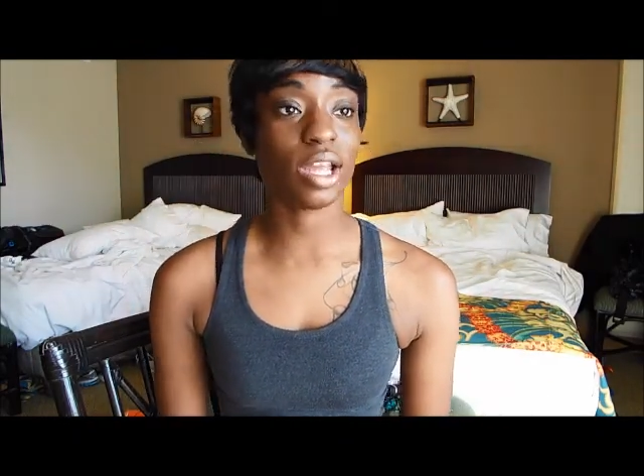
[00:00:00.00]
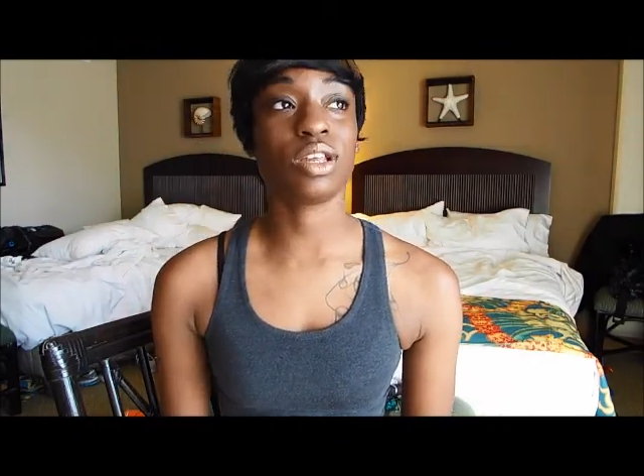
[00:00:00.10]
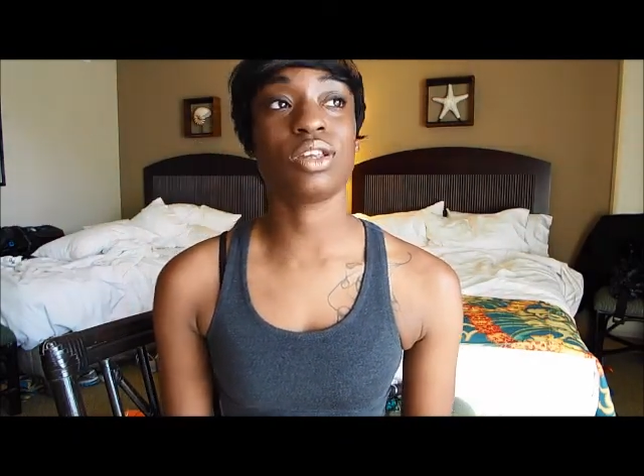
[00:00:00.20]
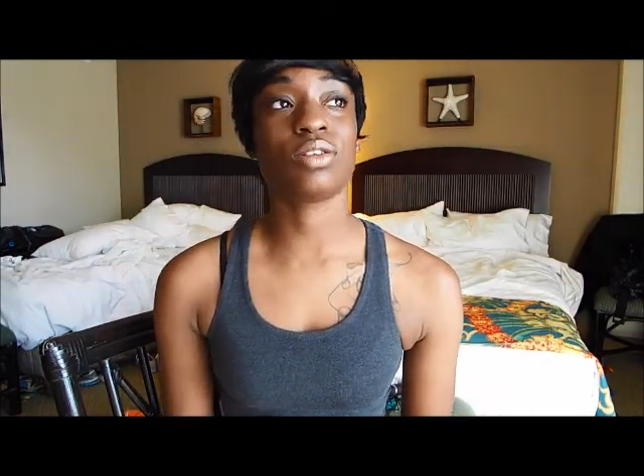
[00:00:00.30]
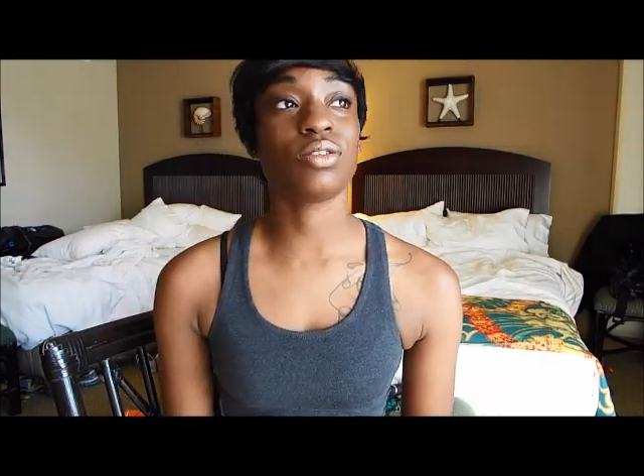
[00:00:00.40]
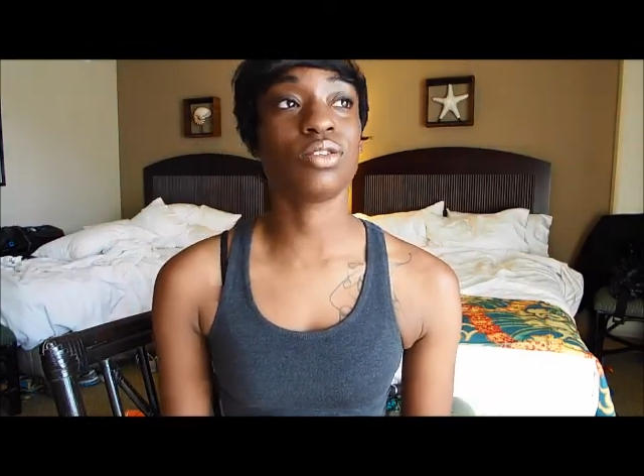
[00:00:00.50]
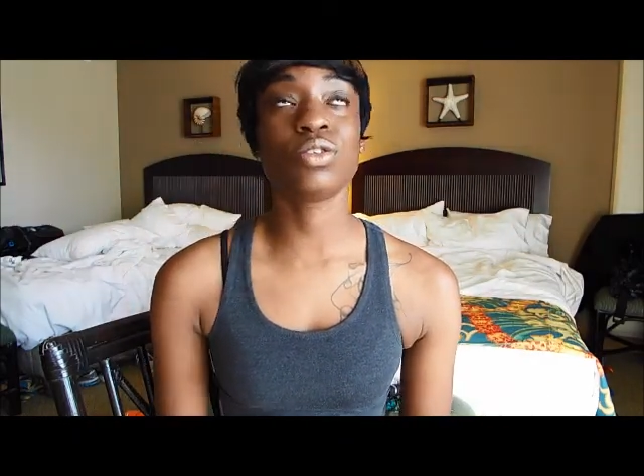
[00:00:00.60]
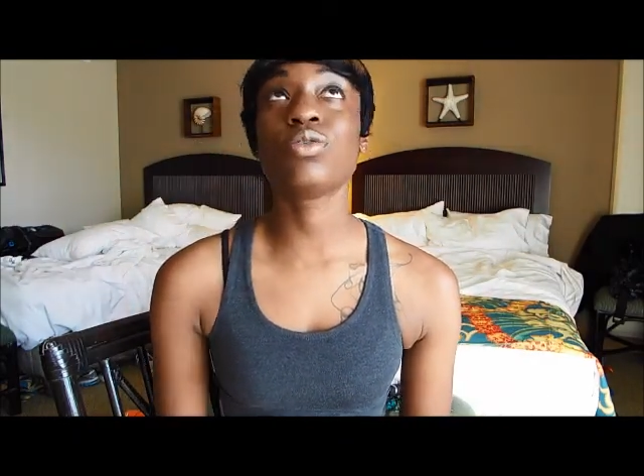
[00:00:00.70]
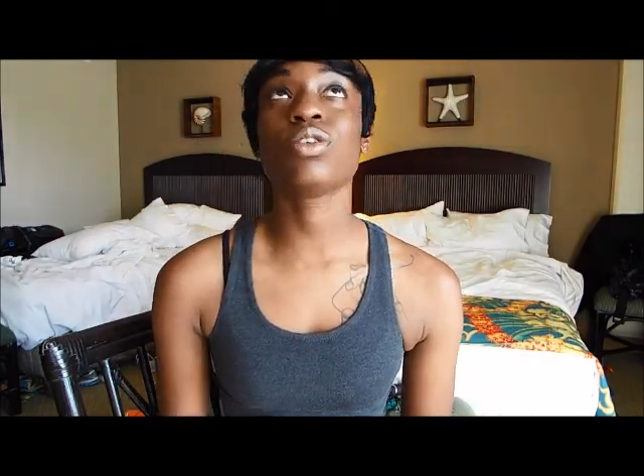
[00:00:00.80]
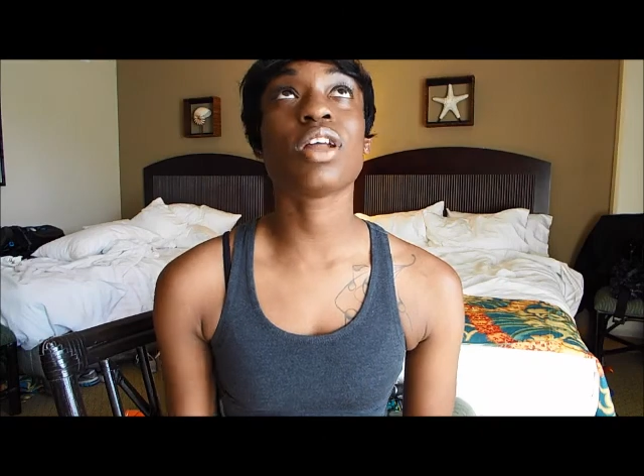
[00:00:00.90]
and
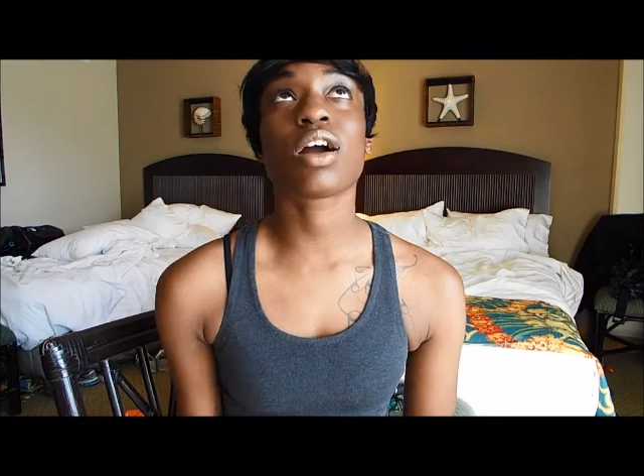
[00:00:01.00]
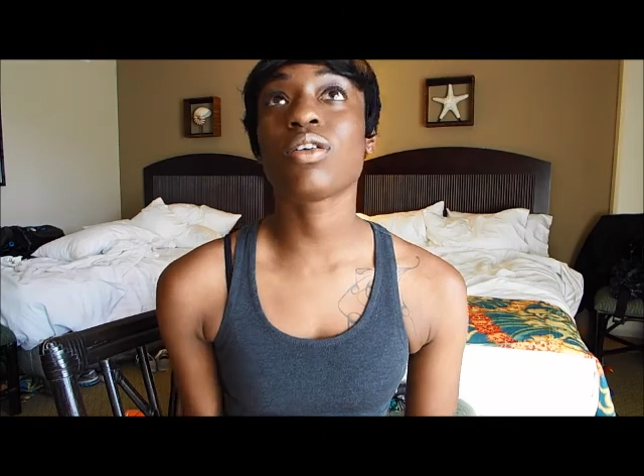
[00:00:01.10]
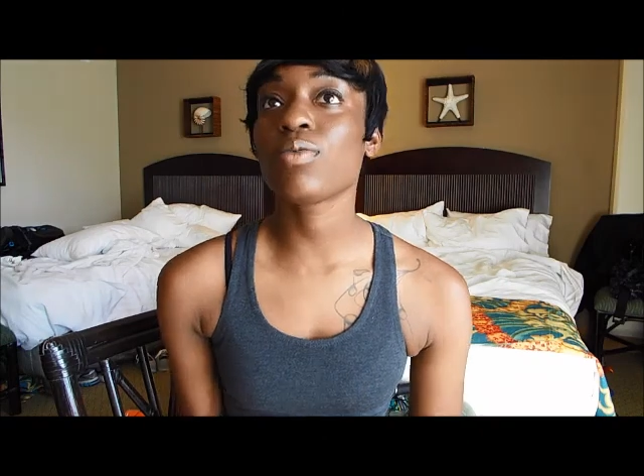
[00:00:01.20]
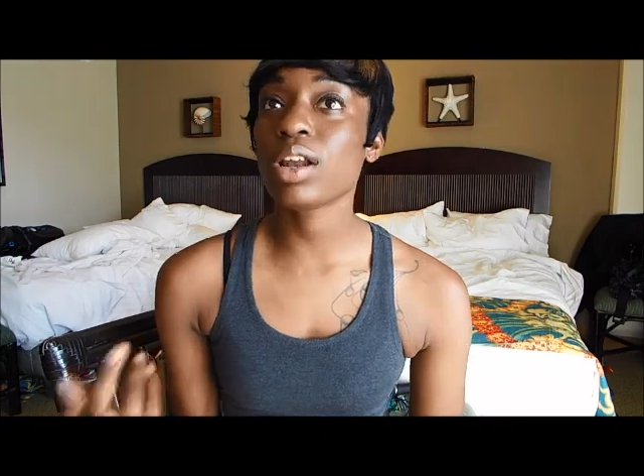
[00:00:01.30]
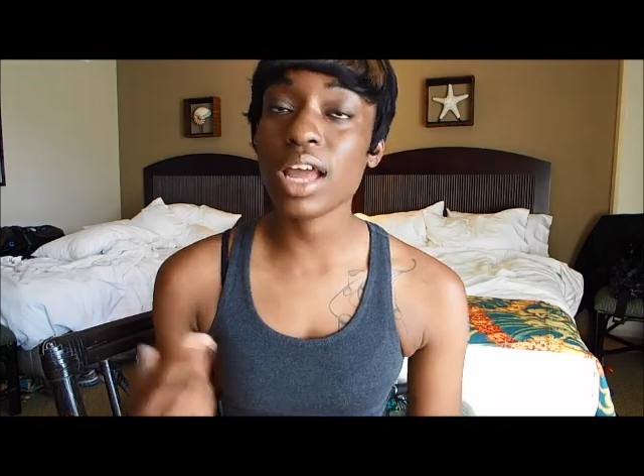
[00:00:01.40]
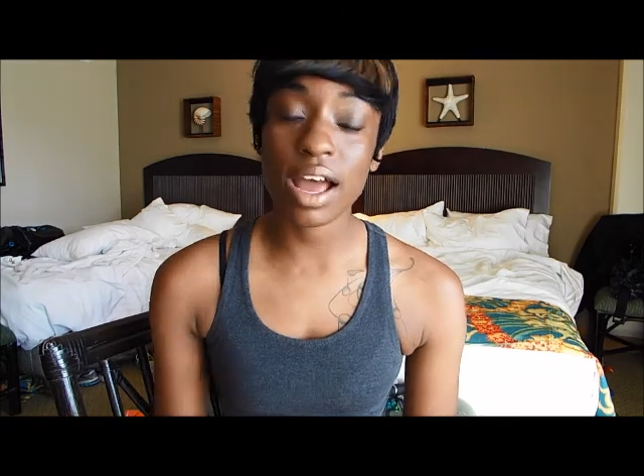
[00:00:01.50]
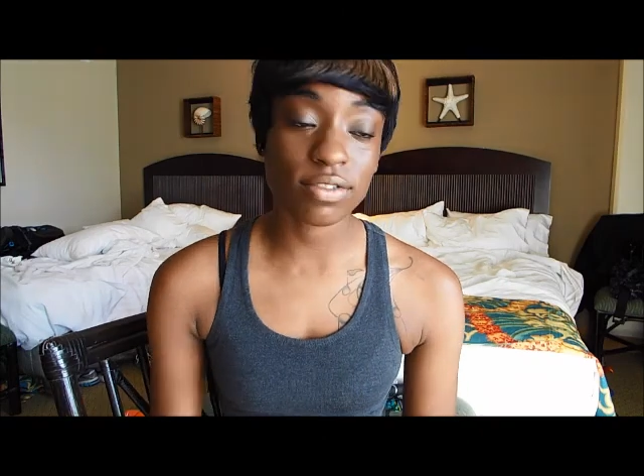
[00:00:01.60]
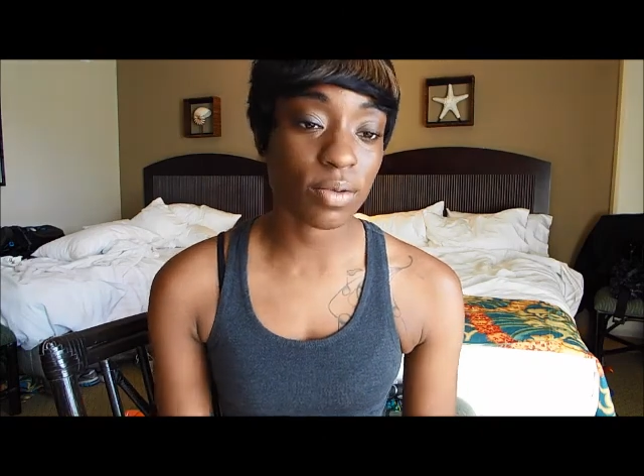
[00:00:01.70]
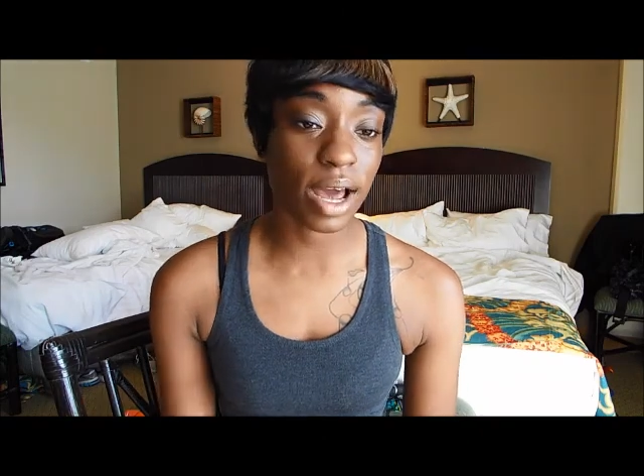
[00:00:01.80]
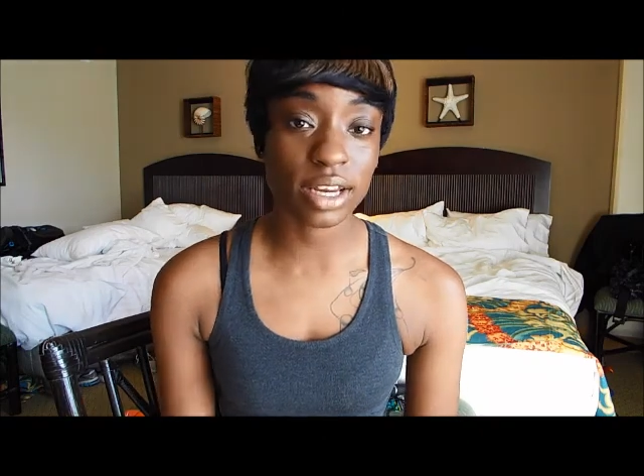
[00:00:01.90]
you're not going to want to have
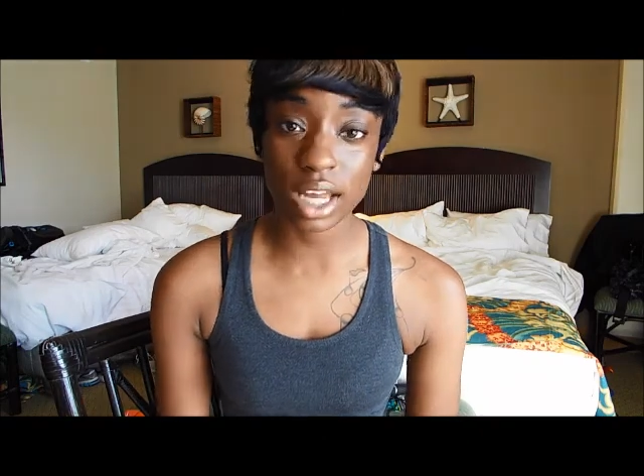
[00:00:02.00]
nobody